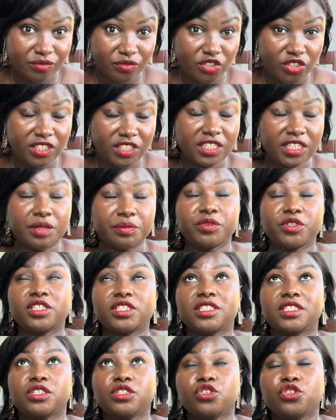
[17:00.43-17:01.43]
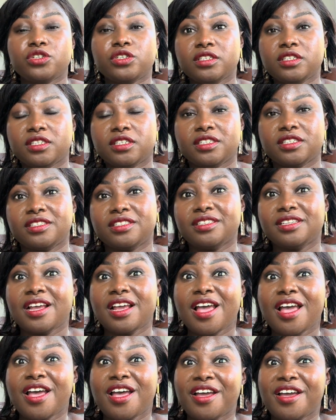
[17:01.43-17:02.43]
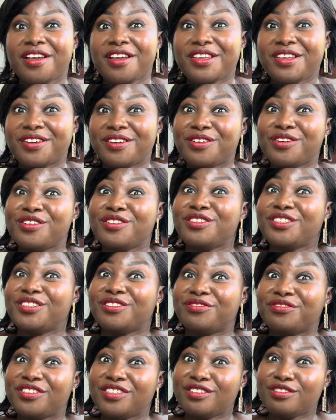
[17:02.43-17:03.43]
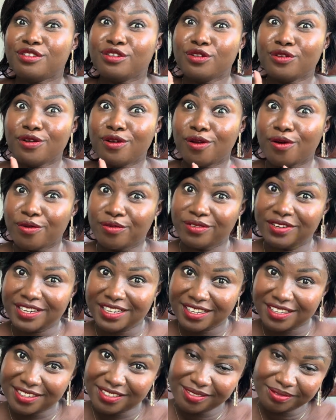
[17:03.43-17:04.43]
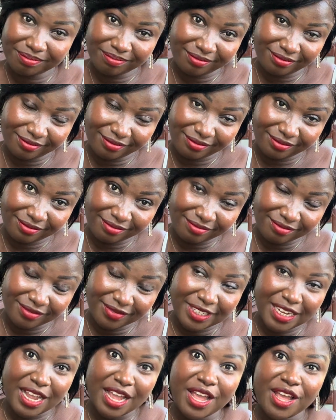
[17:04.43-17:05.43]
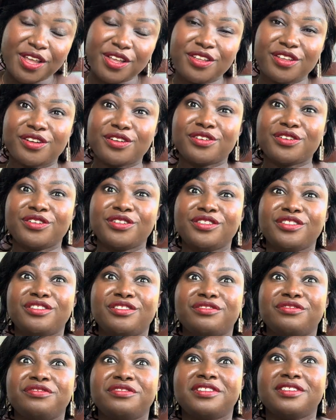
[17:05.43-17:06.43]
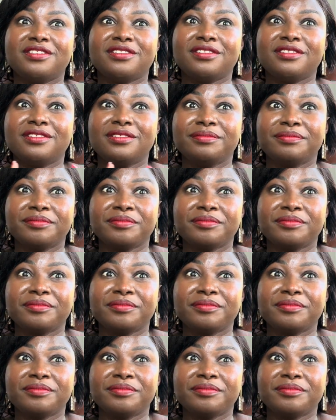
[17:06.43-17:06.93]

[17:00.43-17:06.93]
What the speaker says: Understand? Because the truth is, you're going to feel lonely. You're going to feel